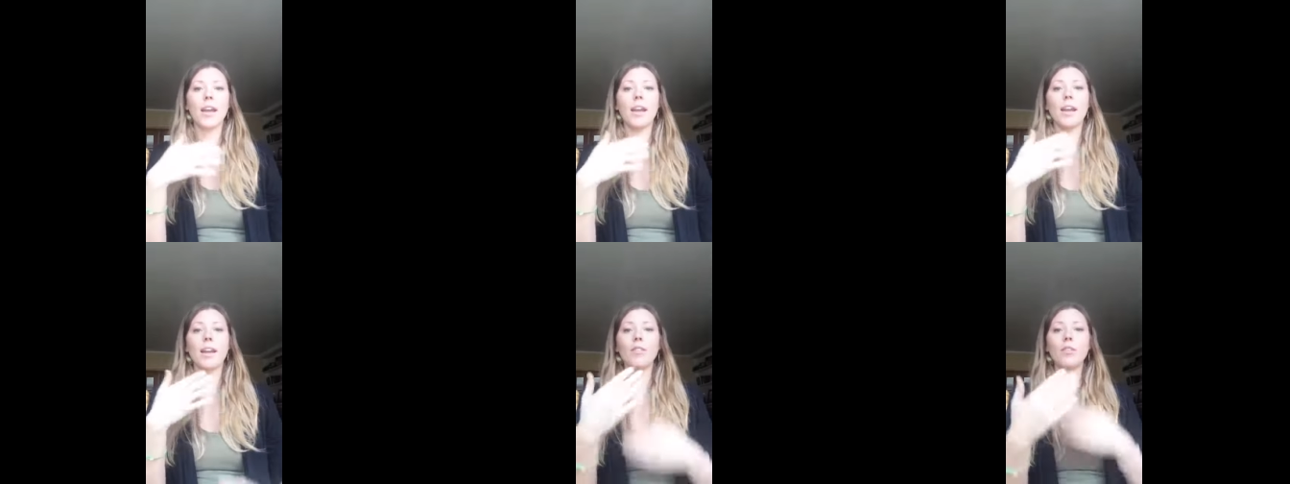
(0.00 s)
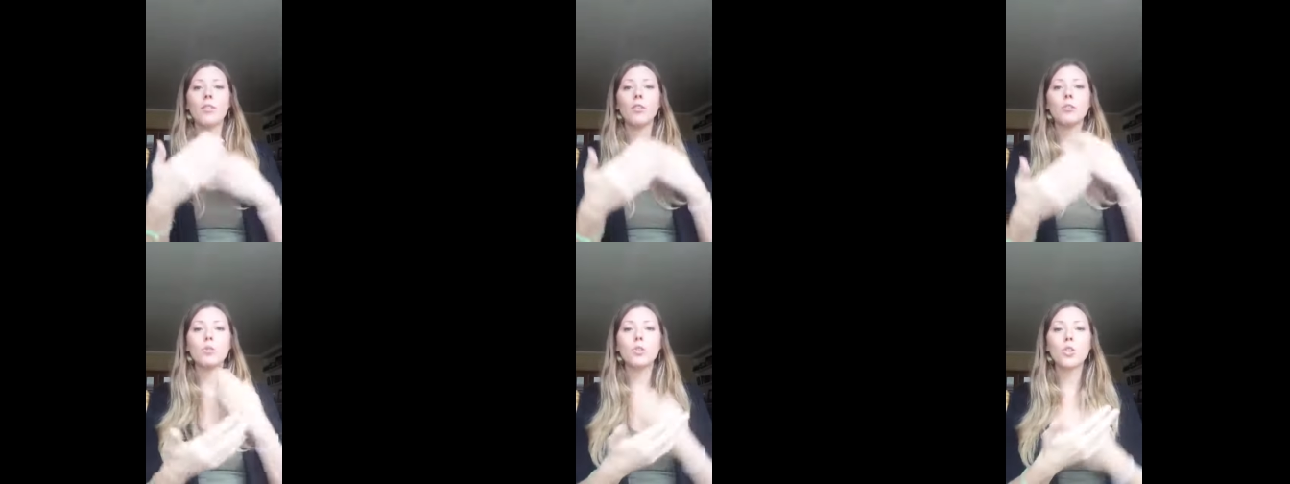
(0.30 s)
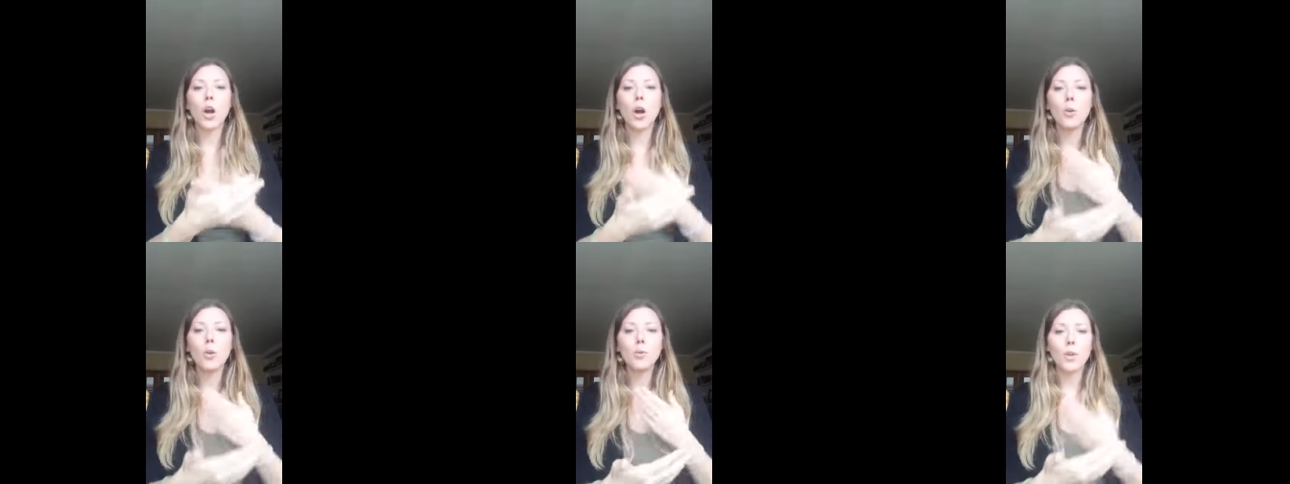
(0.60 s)
And if you
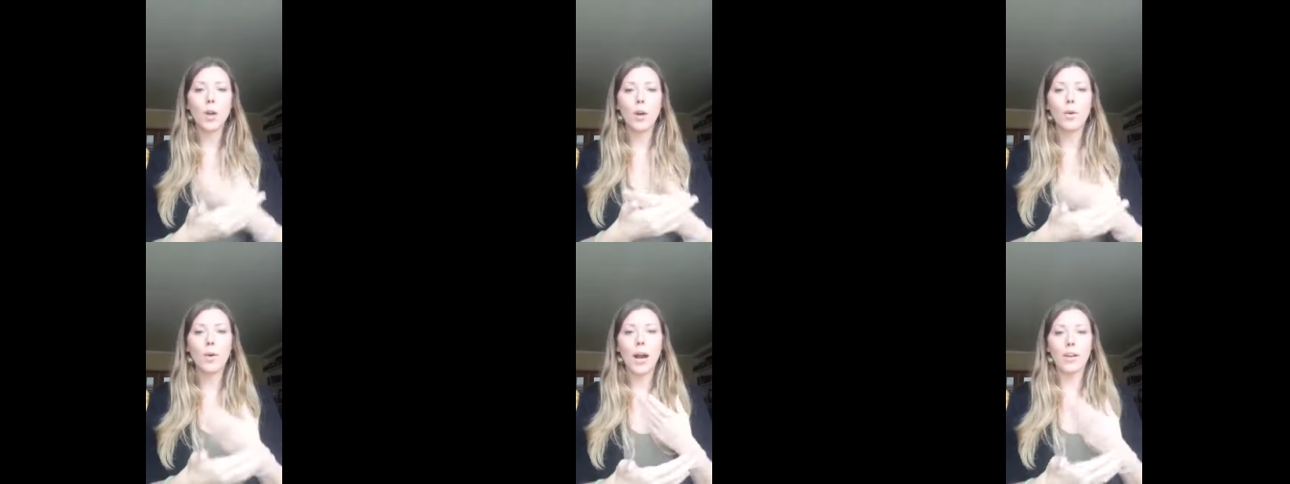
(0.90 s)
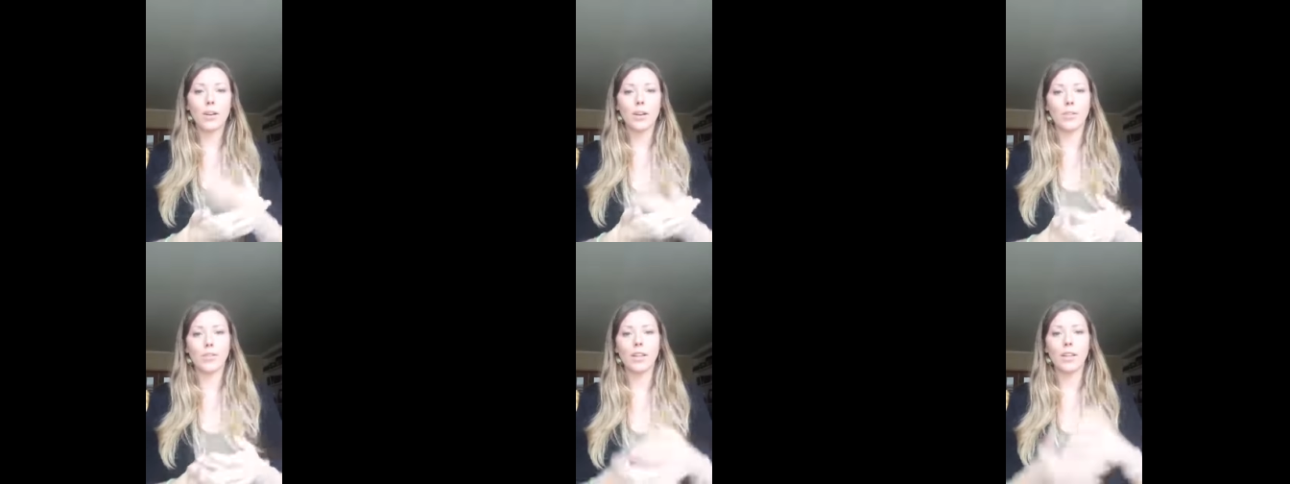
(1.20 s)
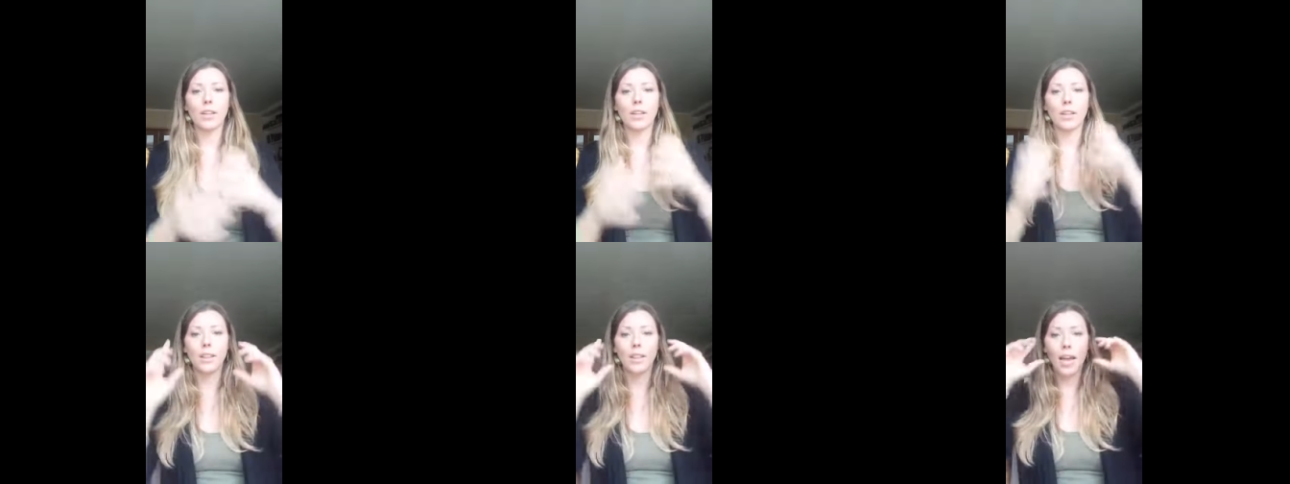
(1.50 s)
don't know how you're
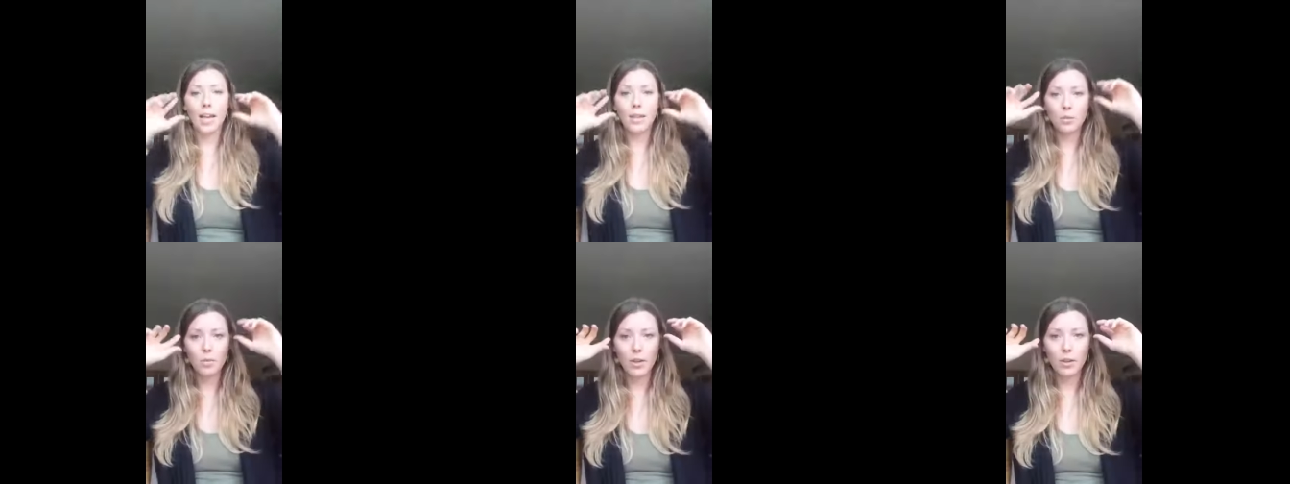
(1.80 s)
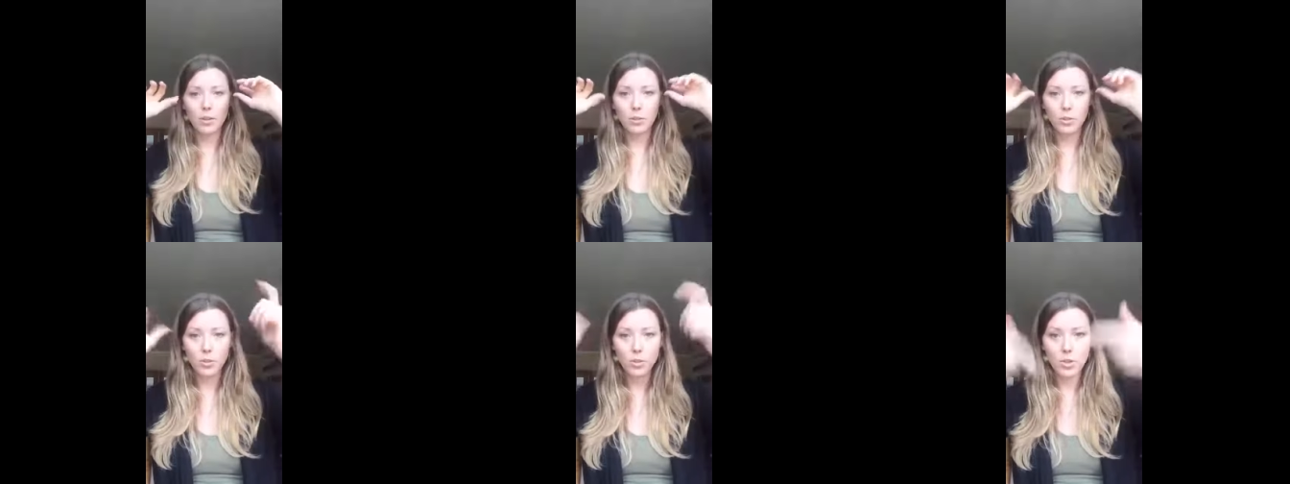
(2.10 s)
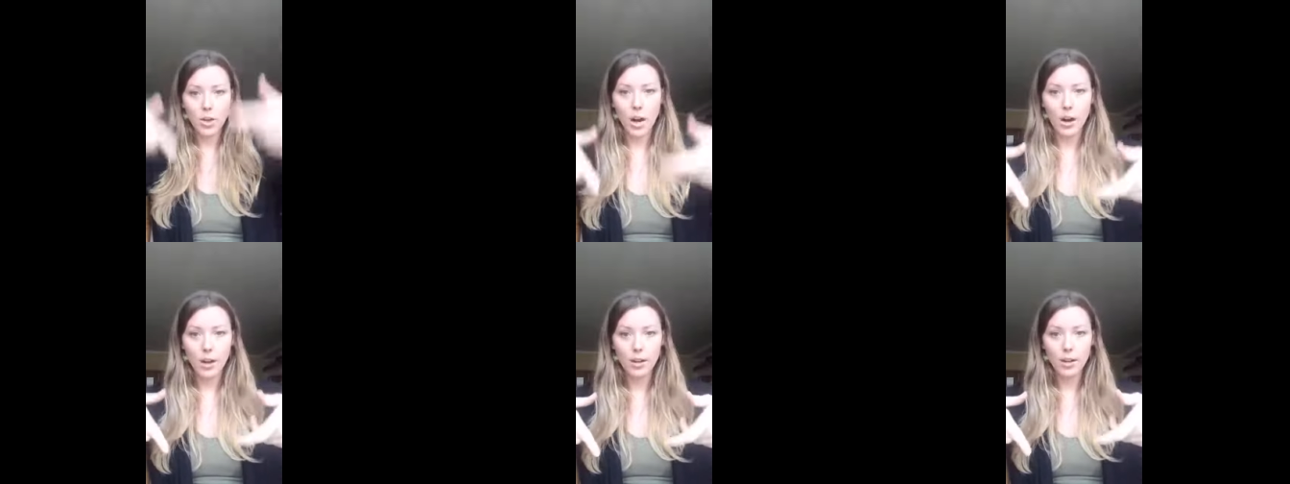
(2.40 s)
feeling, that's where you
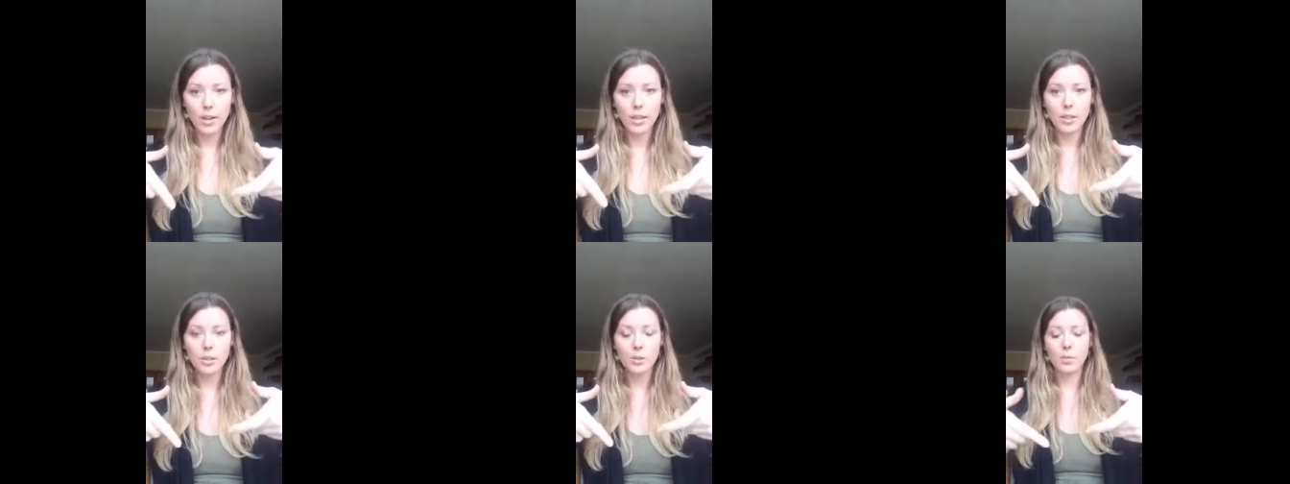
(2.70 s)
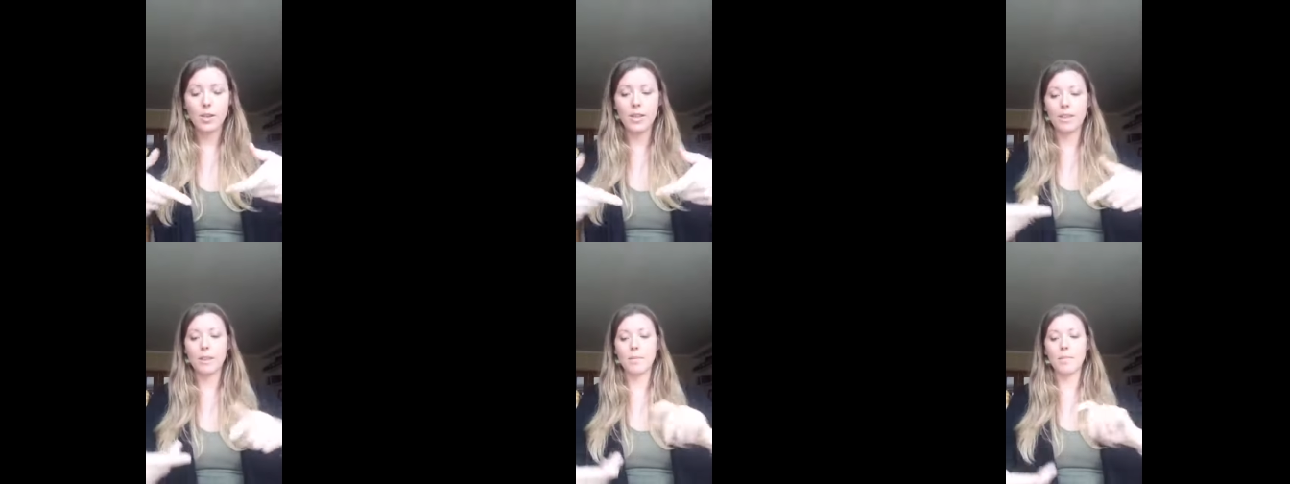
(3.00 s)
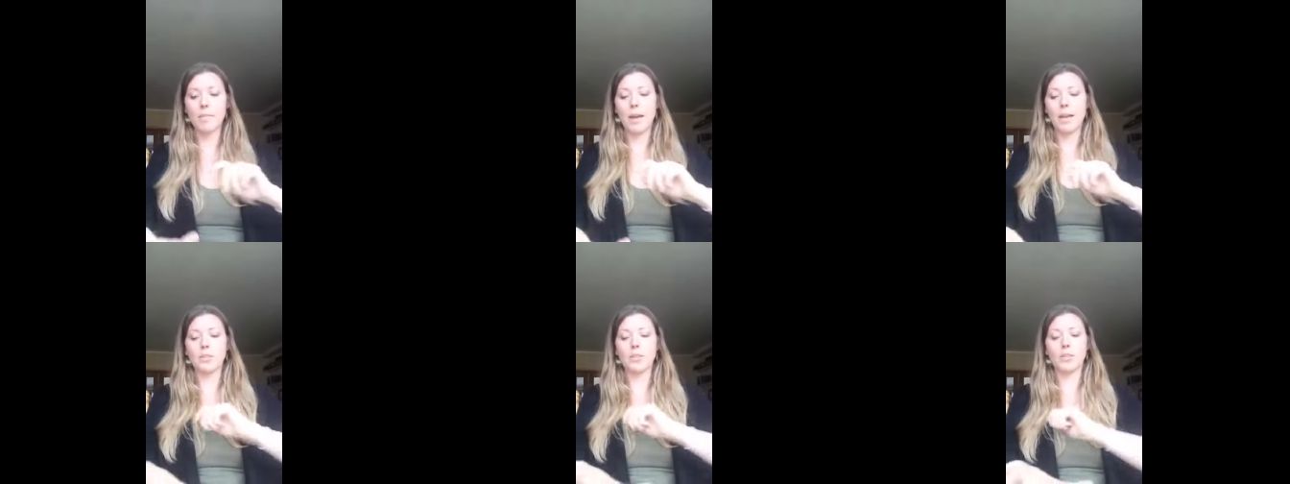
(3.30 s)
start is with the
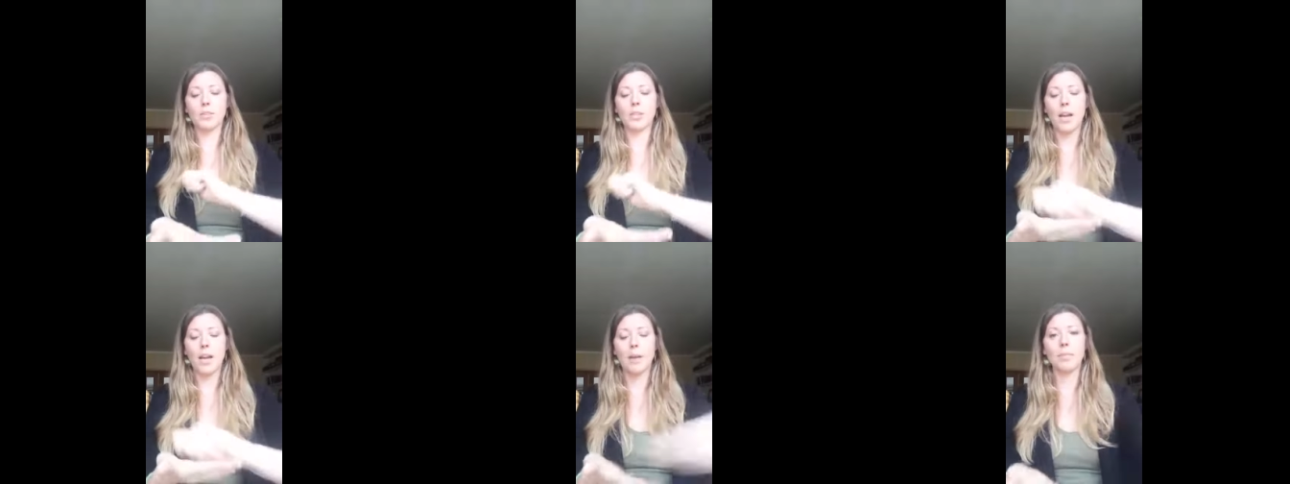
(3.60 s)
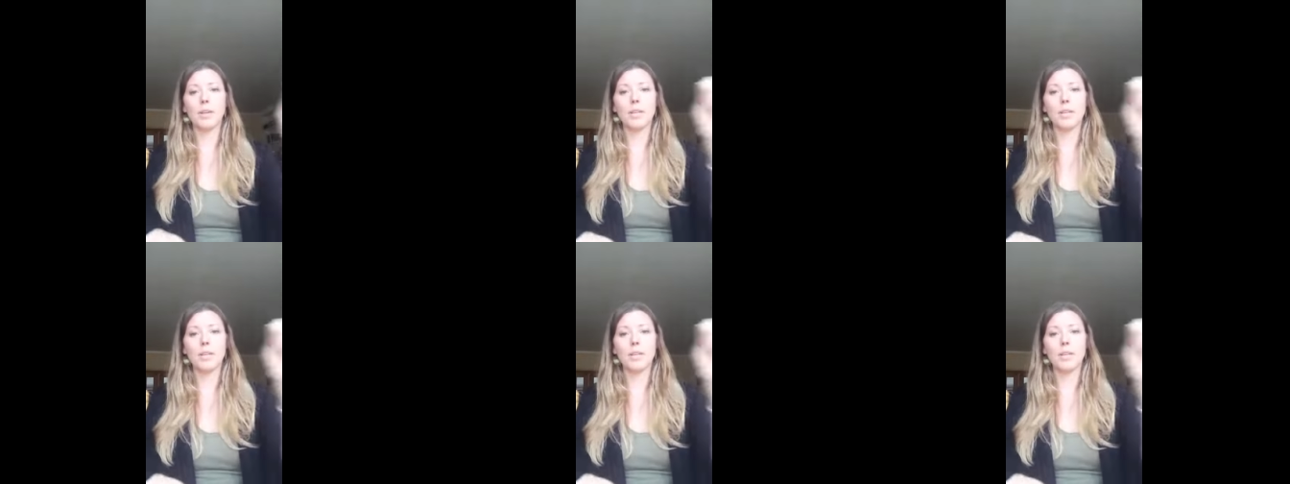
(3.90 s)
mental dump,